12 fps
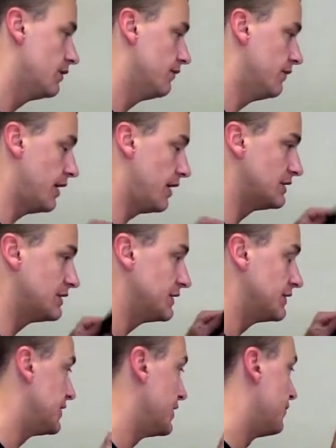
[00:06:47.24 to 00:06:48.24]
As you can
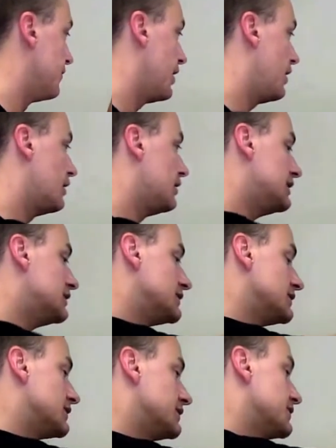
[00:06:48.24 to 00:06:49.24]
see, a very easy
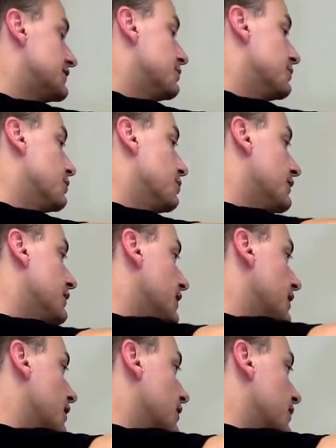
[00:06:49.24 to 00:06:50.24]
system to put
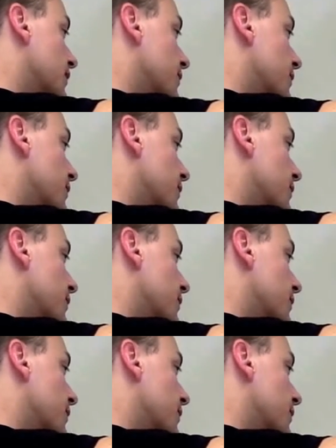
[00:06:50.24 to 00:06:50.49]
together.